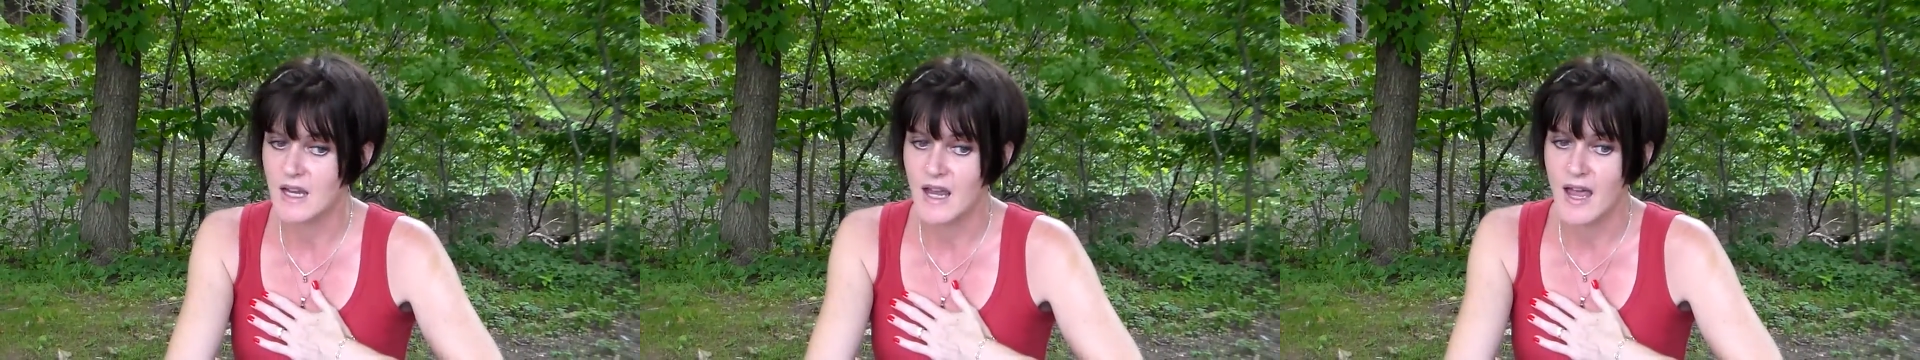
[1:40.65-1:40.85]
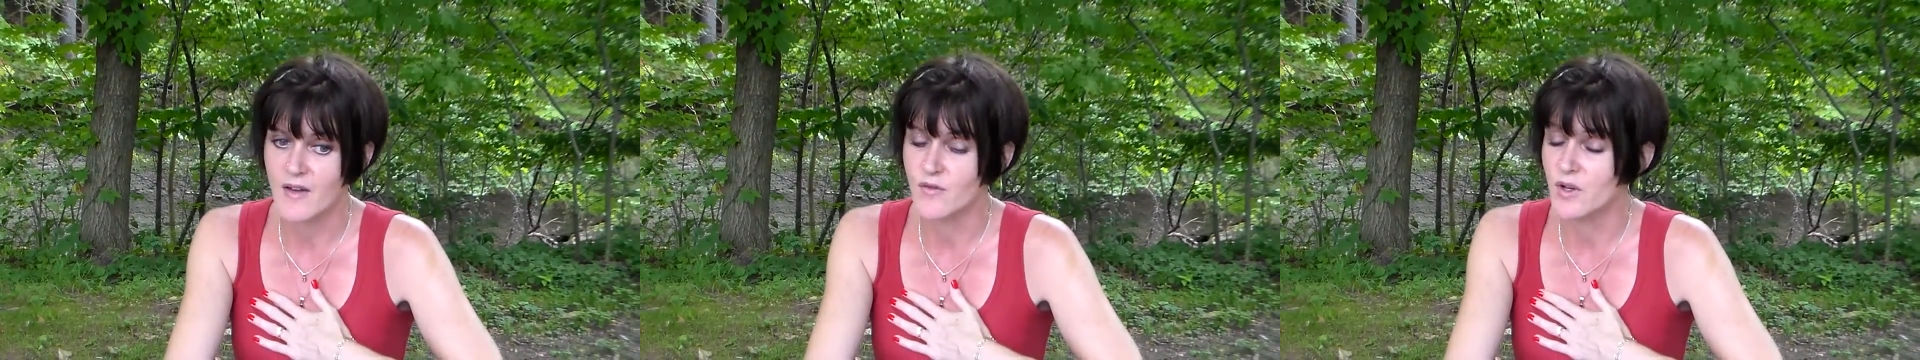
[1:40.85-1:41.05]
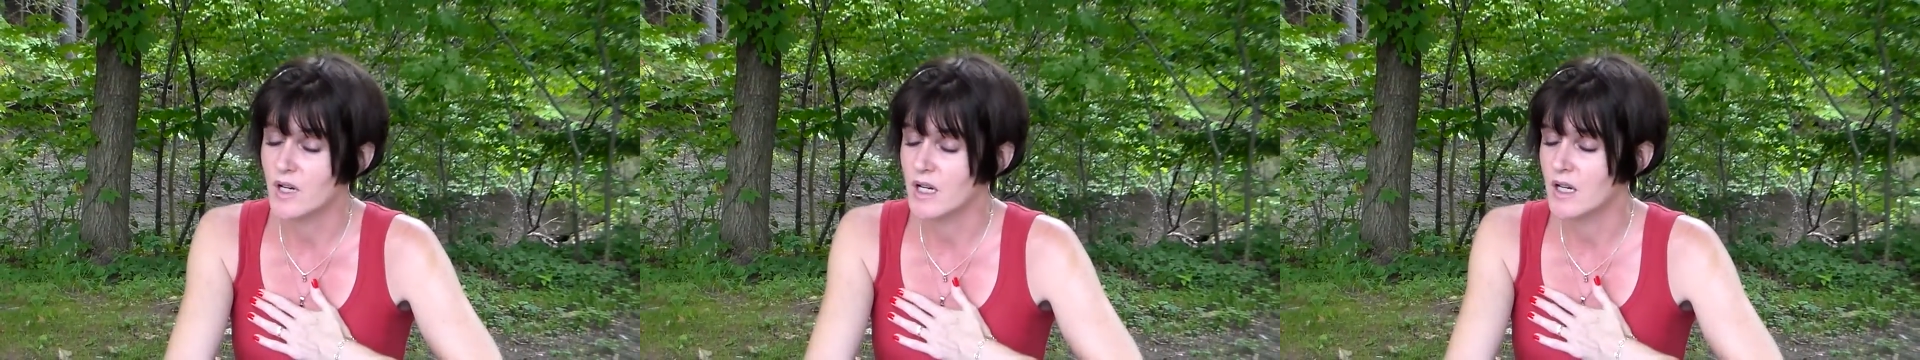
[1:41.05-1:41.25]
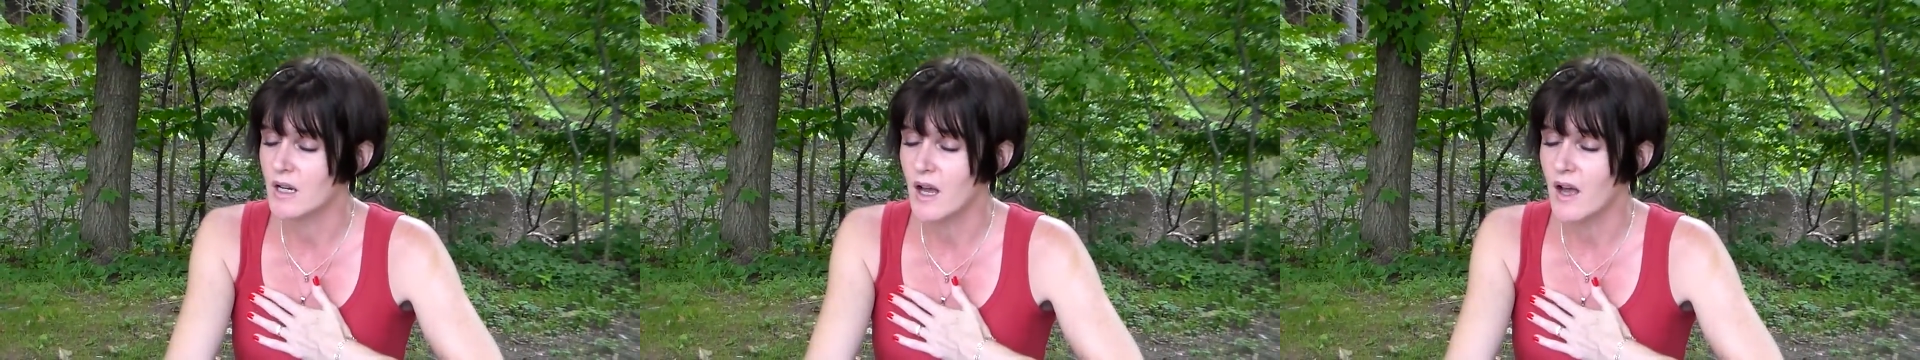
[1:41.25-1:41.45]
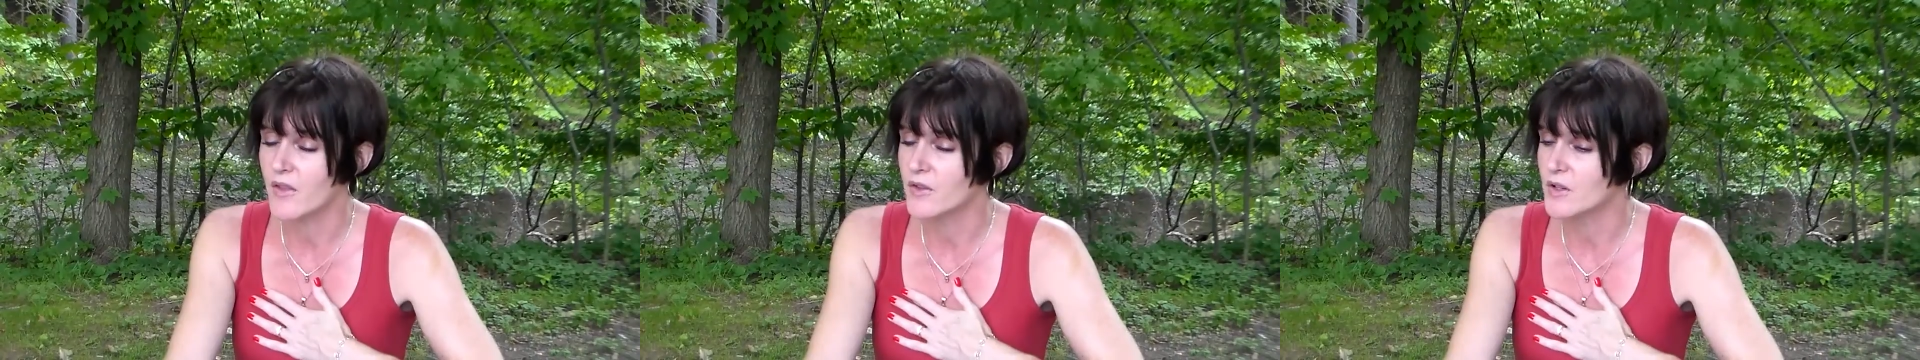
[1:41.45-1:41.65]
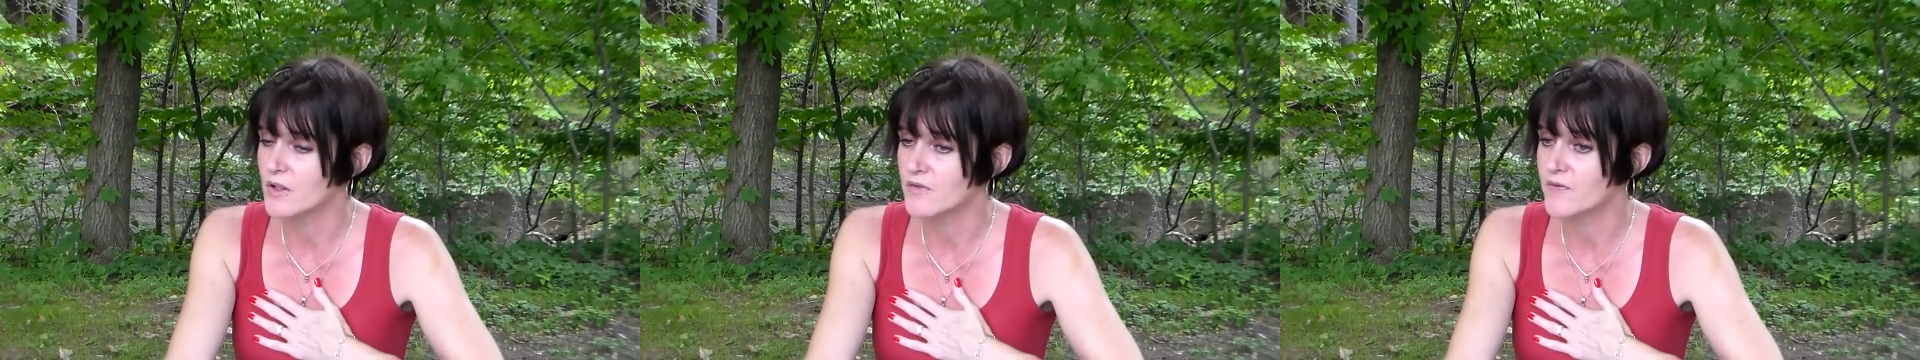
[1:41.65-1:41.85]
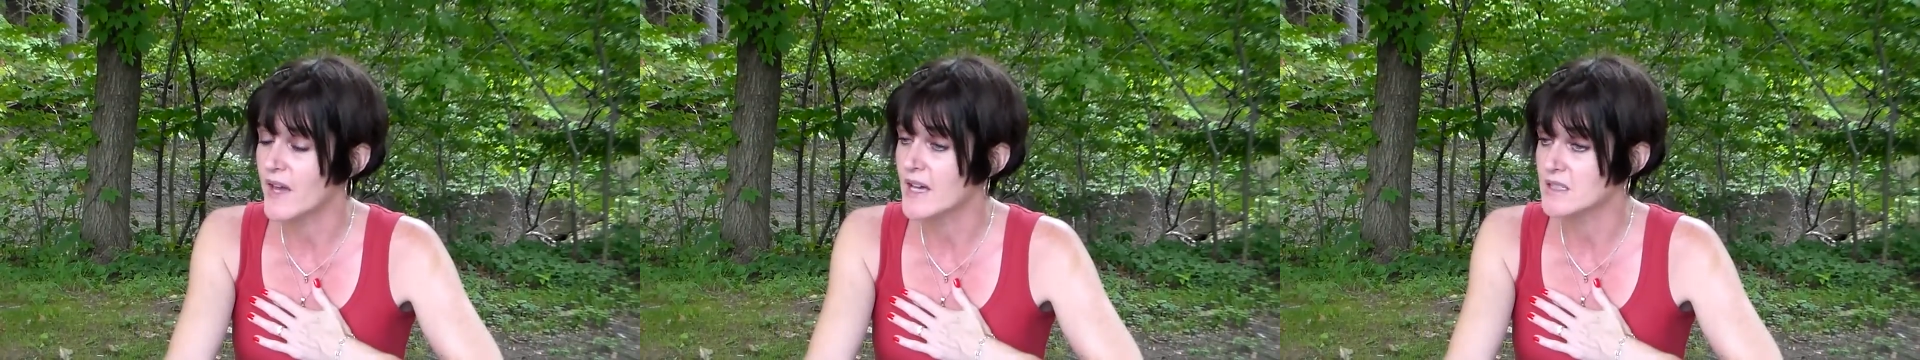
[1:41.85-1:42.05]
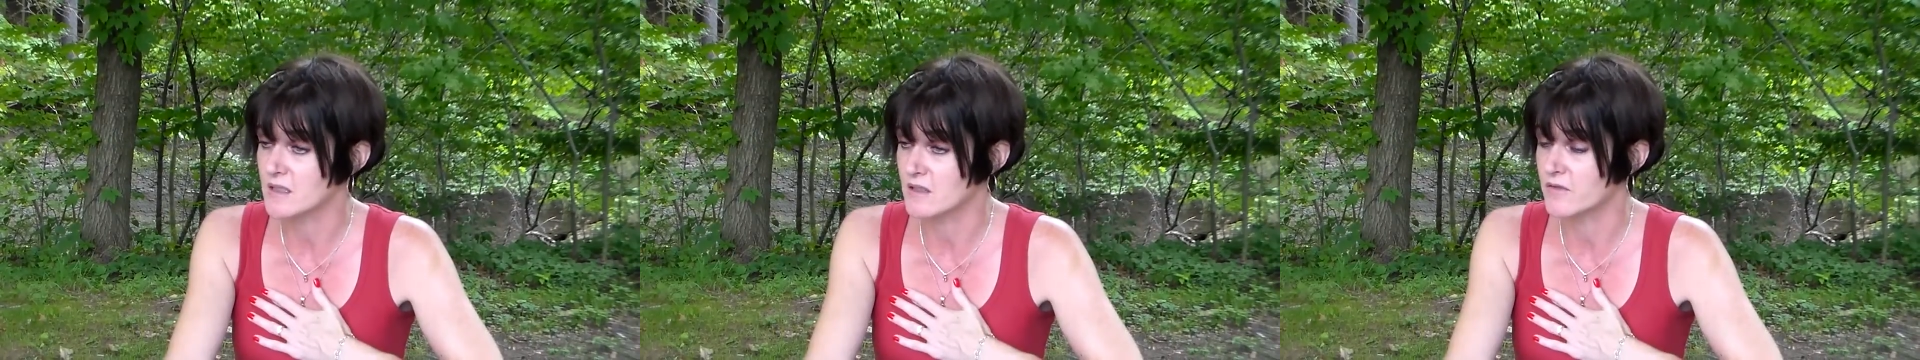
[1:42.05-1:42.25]
every other
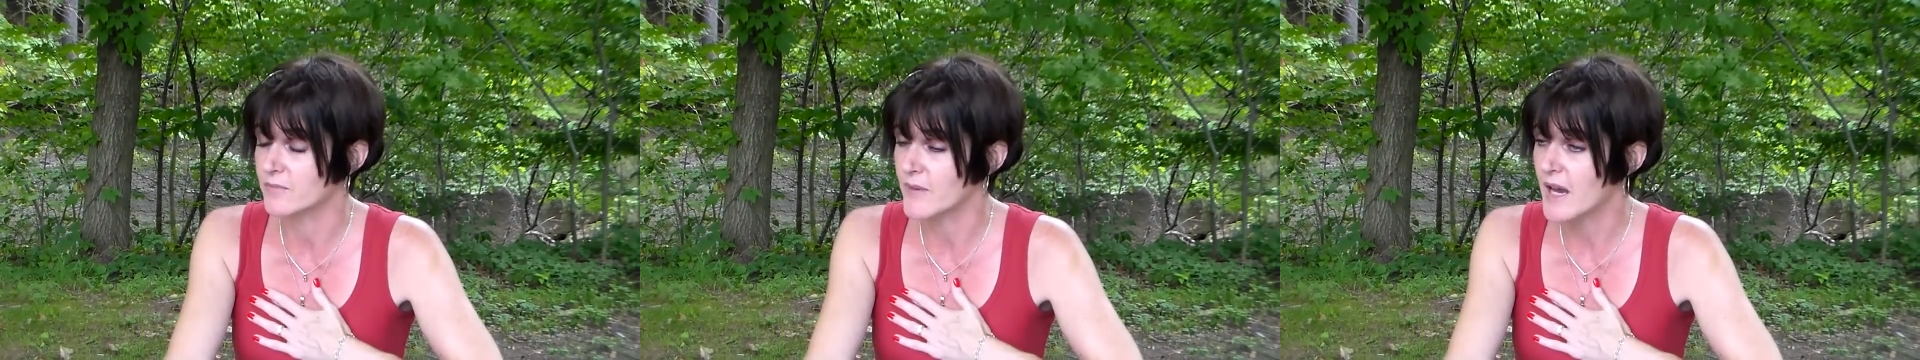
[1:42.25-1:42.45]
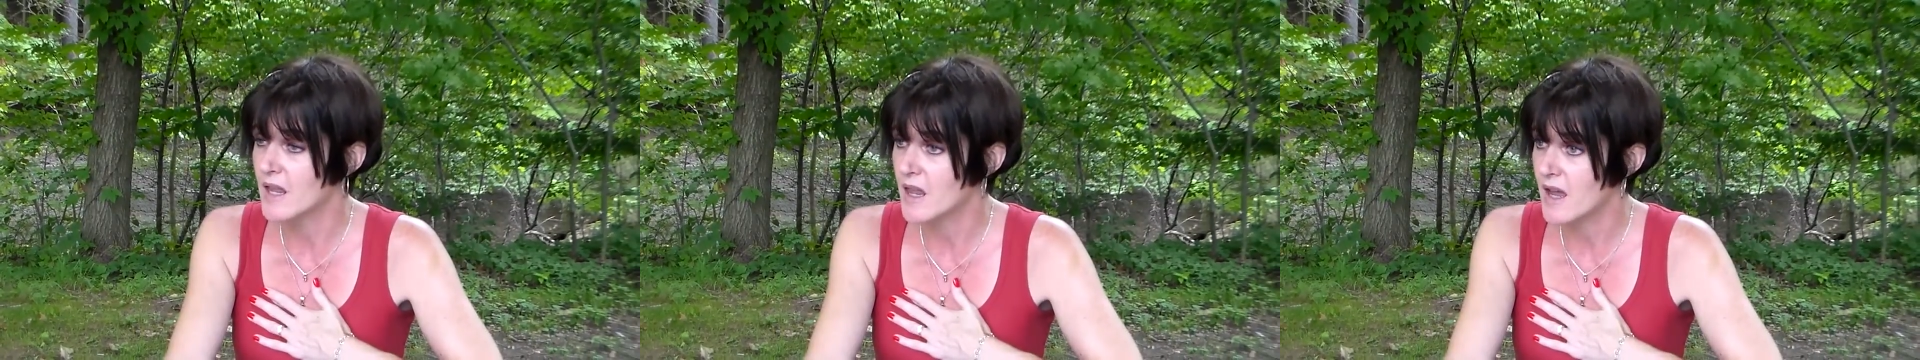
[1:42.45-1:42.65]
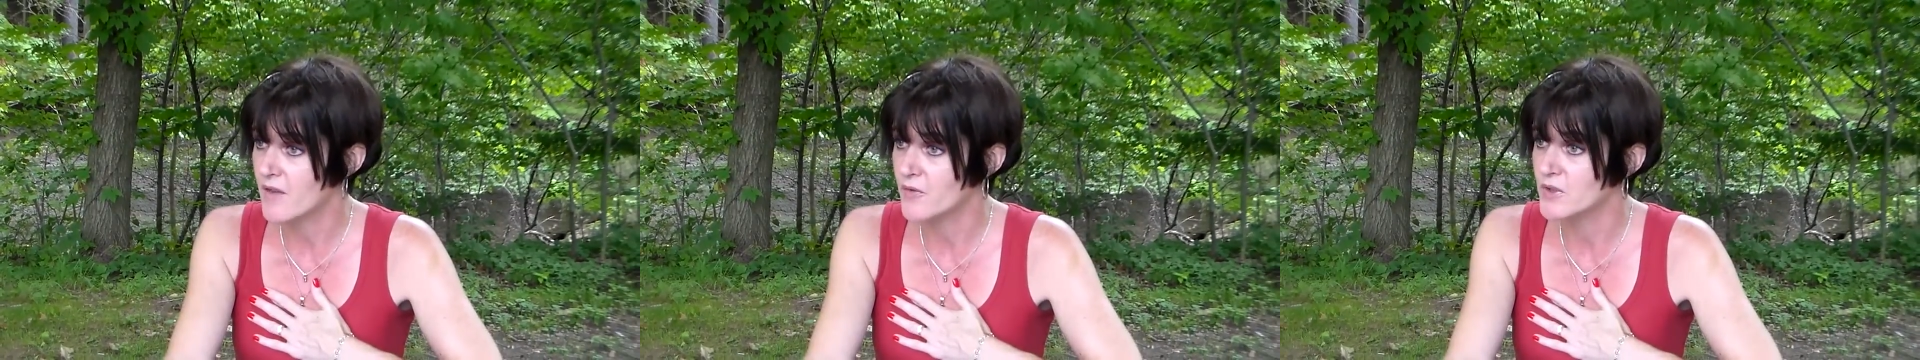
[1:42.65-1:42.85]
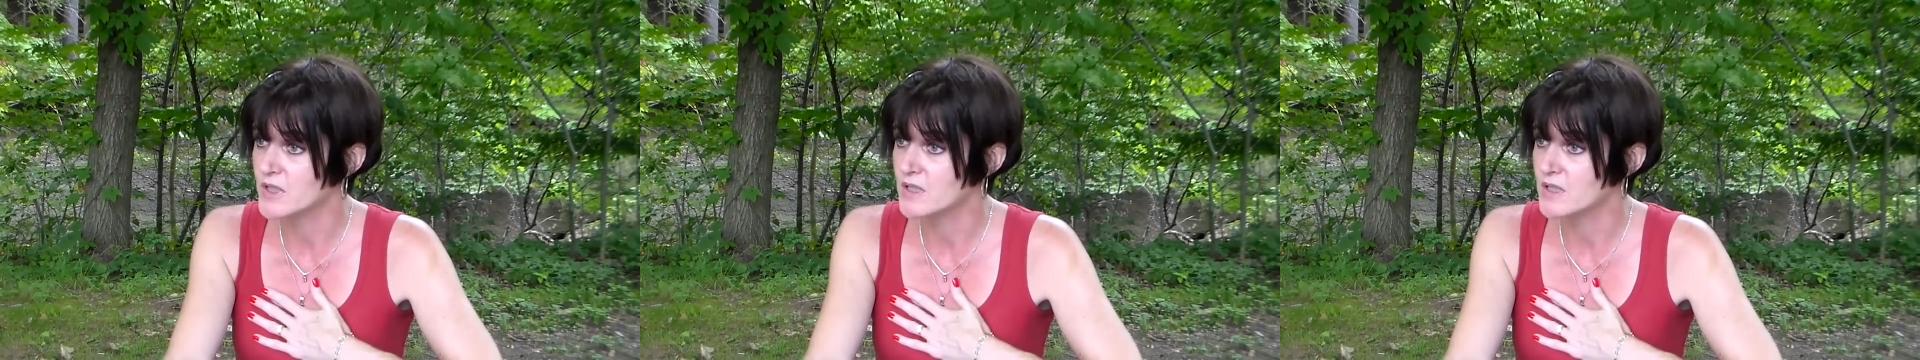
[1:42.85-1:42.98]
facet of my life